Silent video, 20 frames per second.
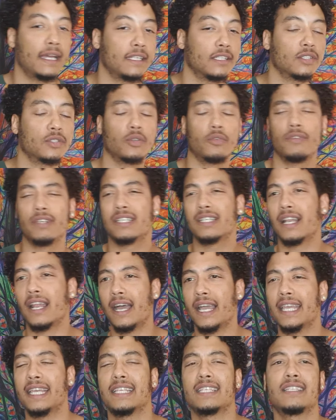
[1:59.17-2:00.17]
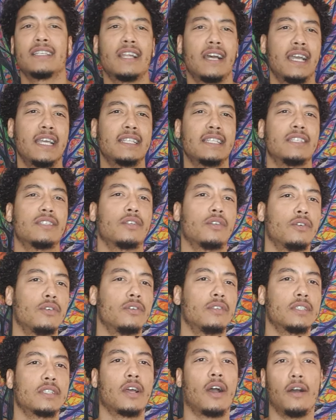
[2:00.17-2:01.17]
and the story's light, it's nice, it's
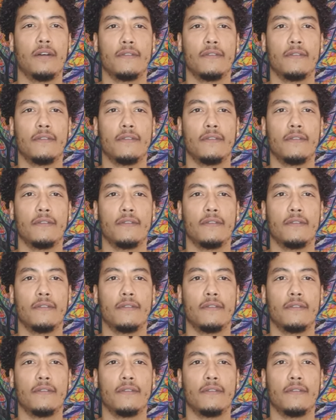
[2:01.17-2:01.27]
good, it's